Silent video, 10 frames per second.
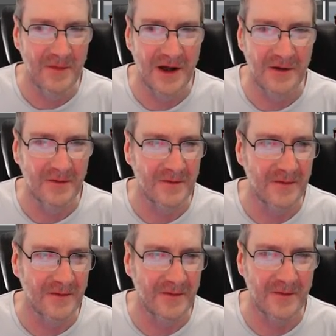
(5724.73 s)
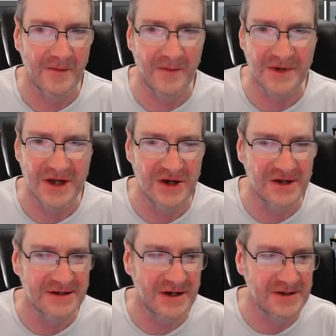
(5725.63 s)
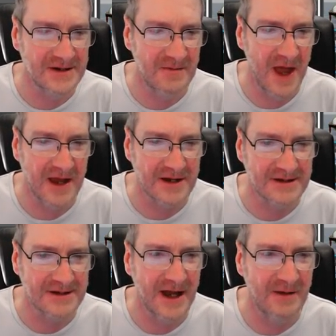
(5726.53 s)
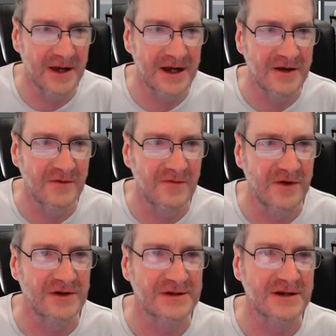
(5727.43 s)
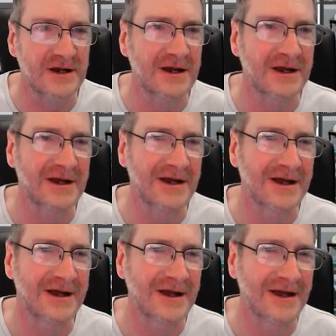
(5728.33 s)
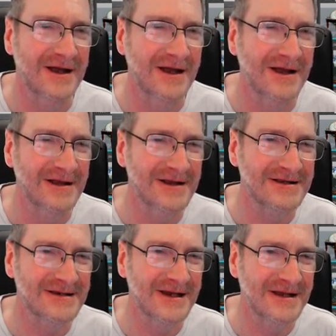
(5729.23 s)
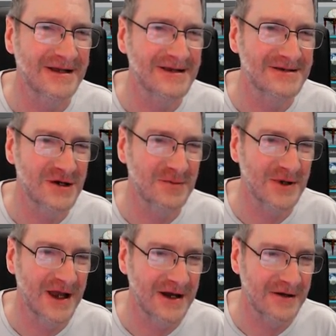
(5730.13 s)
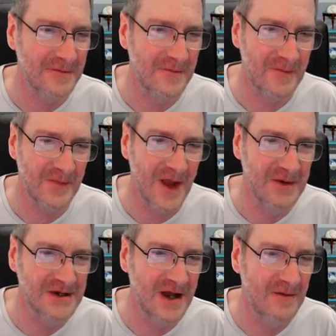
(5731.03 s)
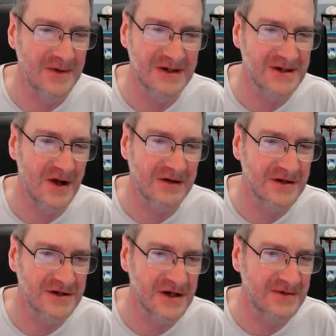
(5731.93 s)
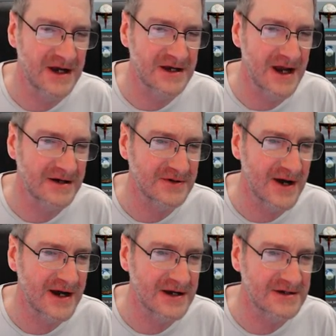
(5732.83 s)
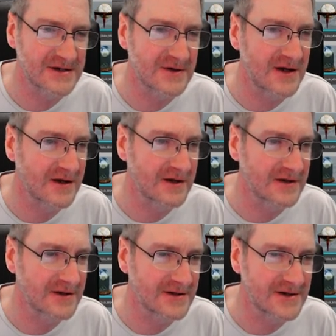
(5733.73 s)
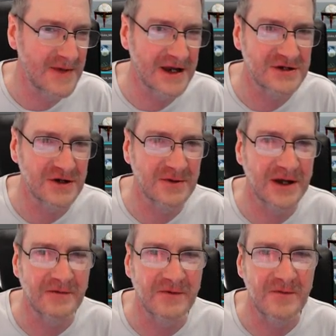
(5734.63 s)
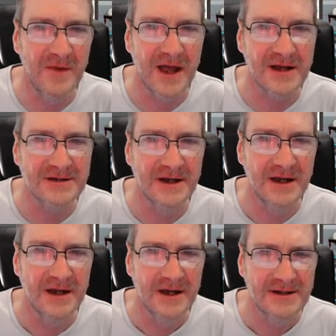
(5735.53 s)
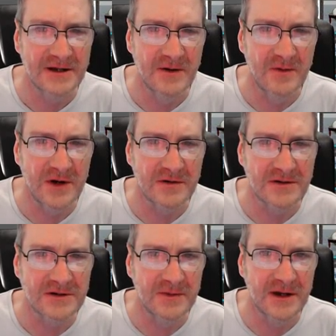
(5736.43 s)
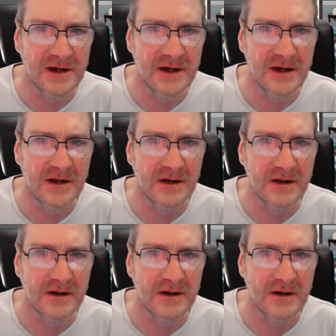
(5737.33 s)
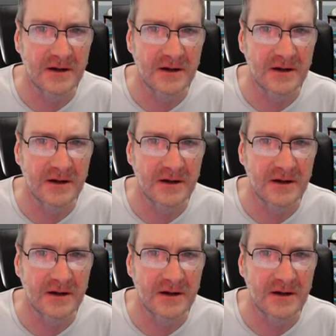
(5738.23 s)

I'm so used to using Macs. I'm getting confused. Let's select this, duplicate it. I'm used to holding the shift key down and dragging to make a duplicate from Macs. So we want it to be...